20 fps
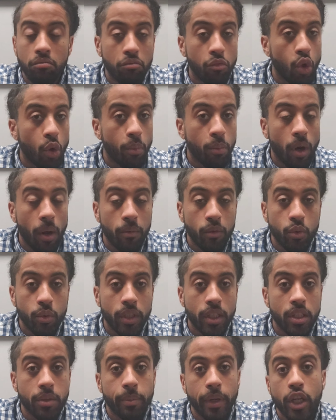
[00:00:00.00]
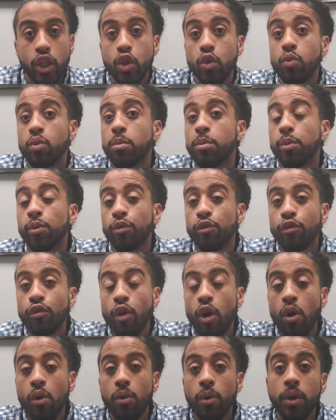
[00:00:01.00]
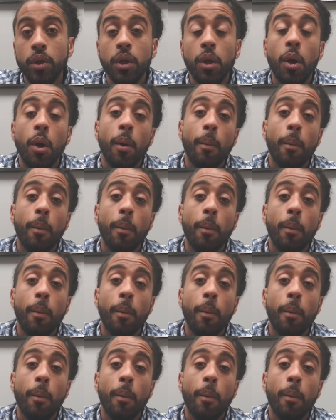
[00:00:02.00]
no problems with the inspections, we move forward.